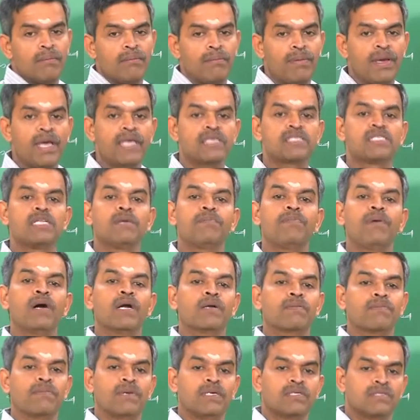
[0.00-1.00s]
base
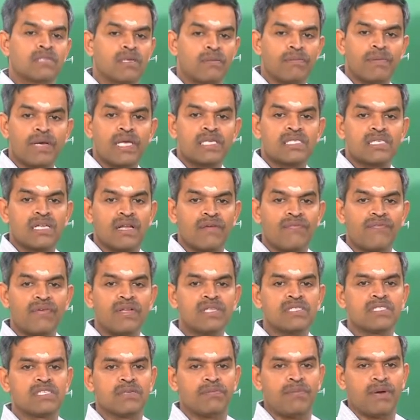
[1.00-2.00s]
departments or base
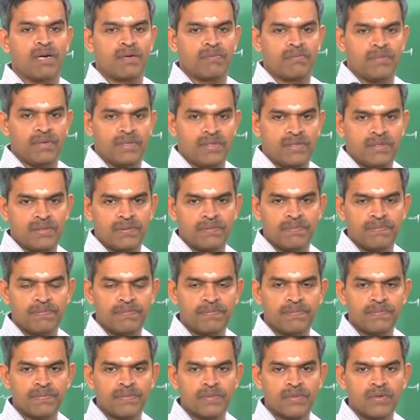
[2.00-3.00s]
reference departments.
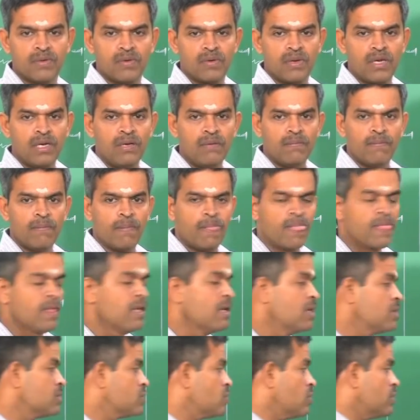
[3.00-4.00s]
Okay.
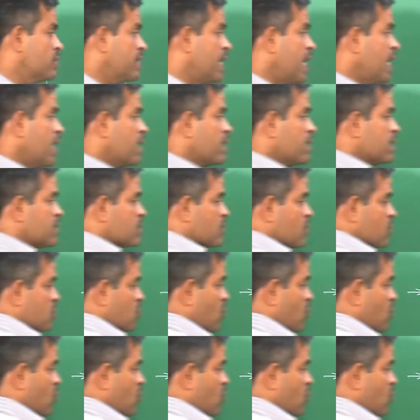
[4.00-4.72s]
So, their risk